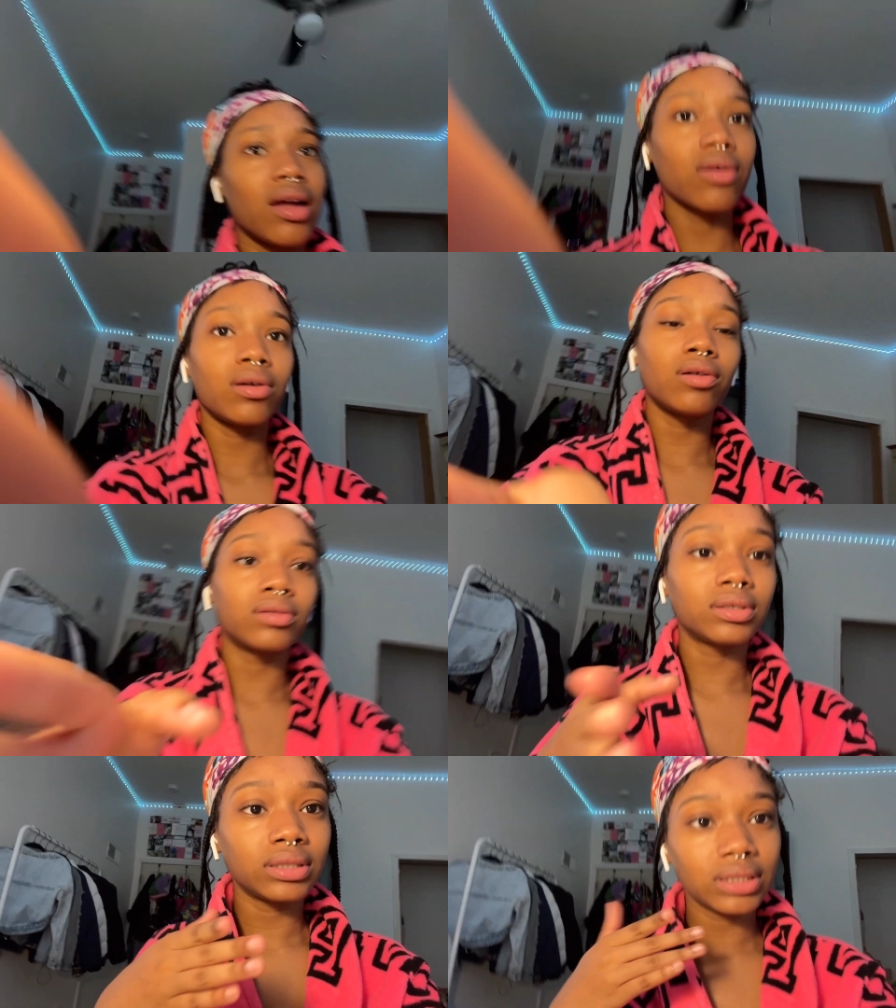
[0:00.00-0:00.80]
don't
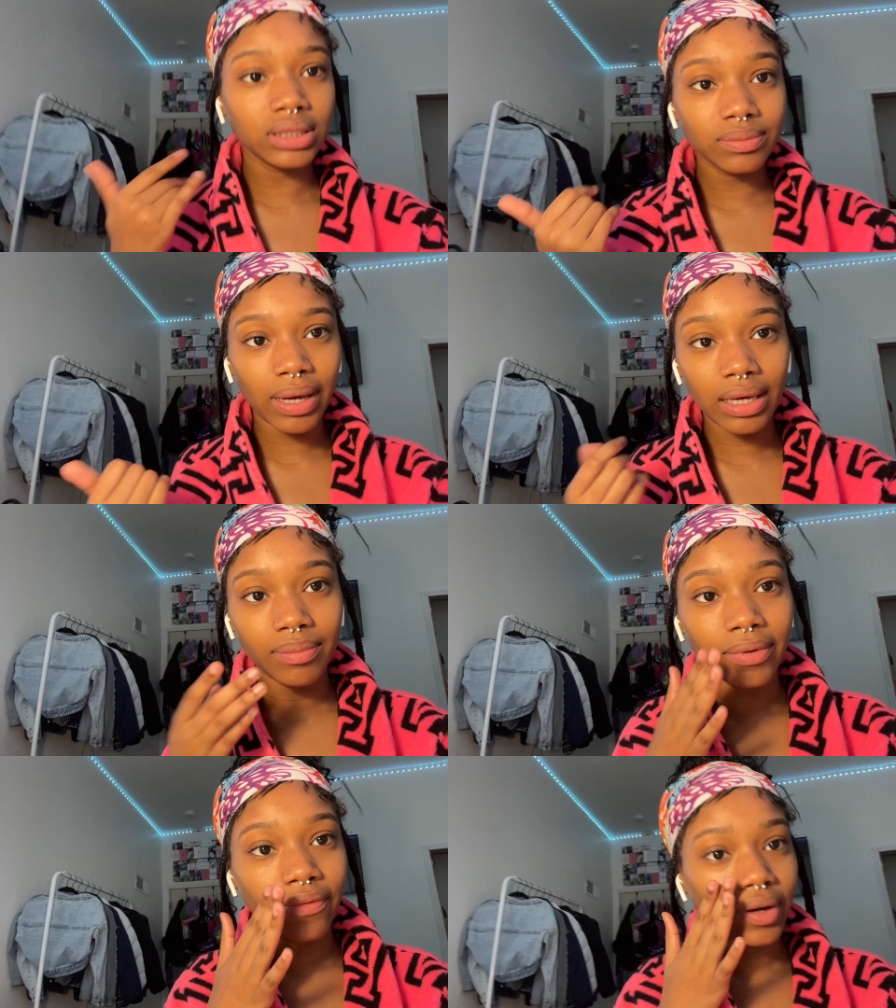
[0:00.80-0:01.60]
know. It's making
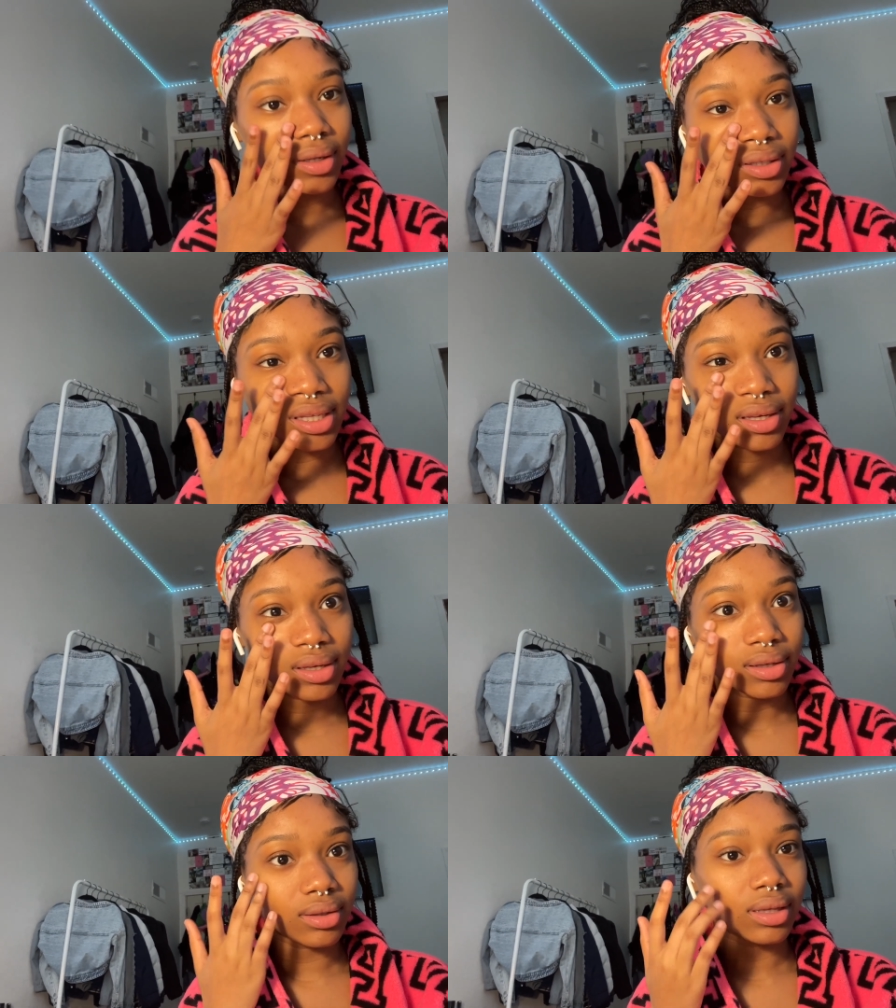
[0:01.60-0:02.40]
me feel,
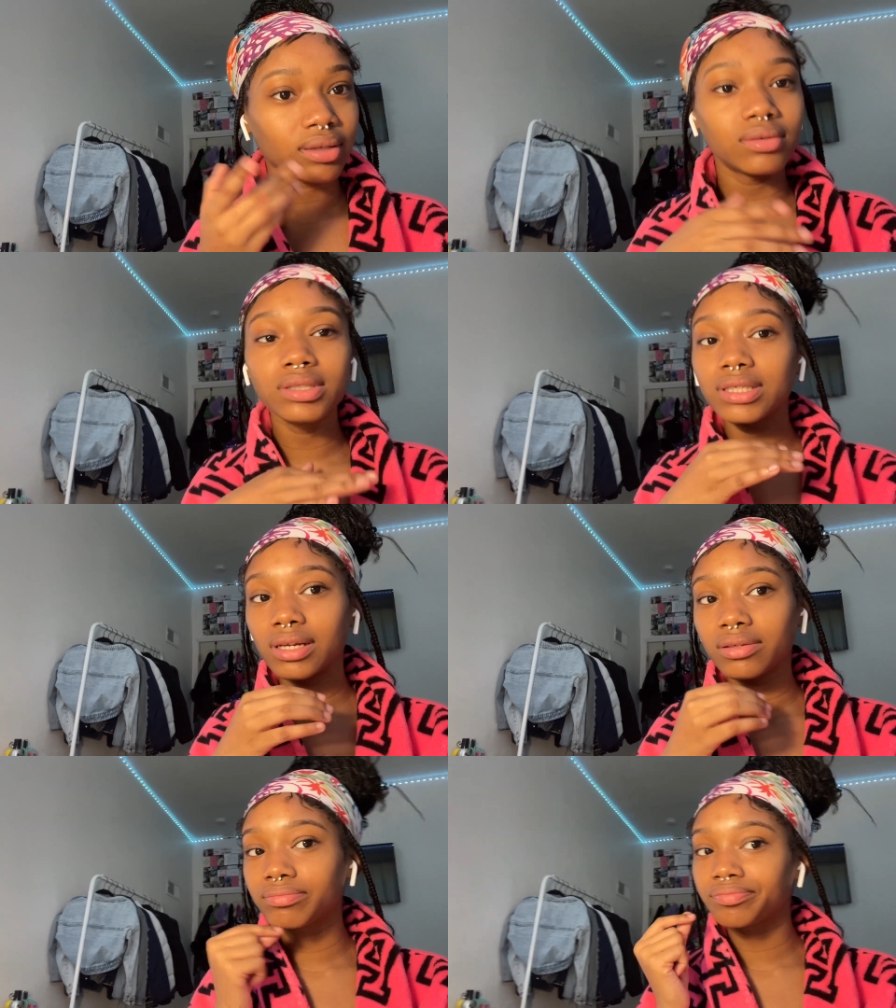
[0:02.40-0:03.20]
yeah, like you
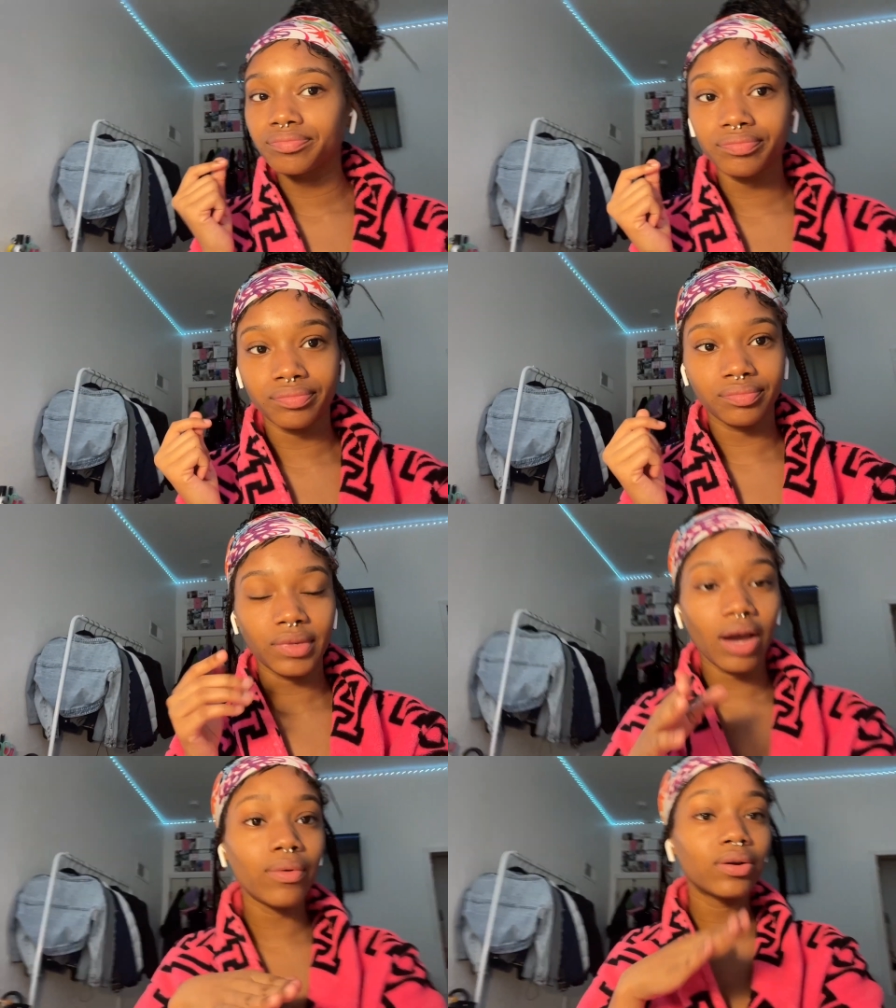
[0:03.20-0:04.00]
see that? Mm -mm.
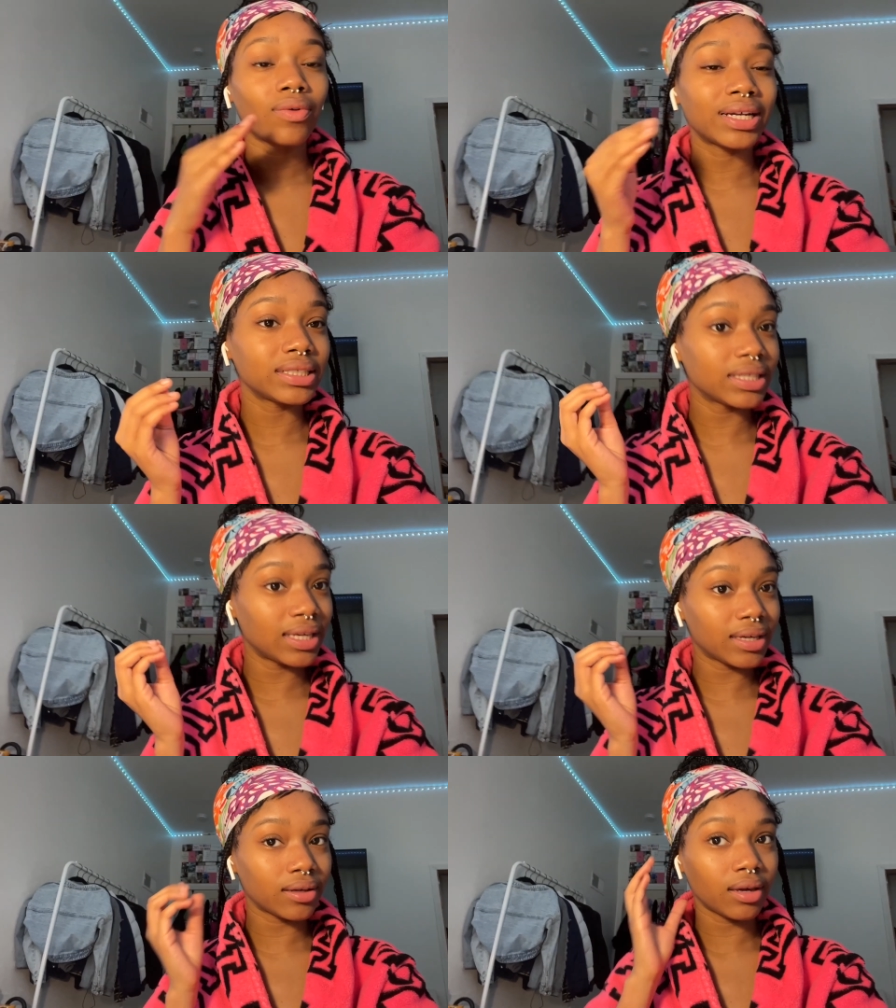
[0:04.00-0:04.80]
I want to watch it
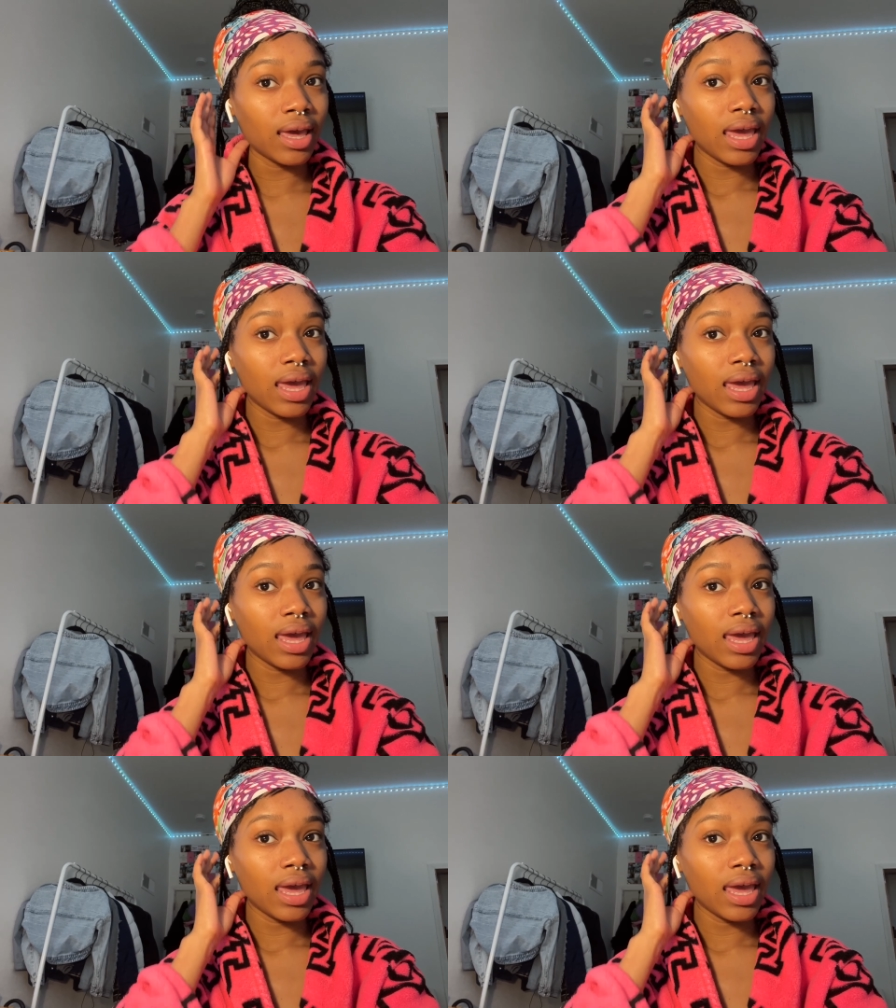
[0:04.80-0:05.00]
again.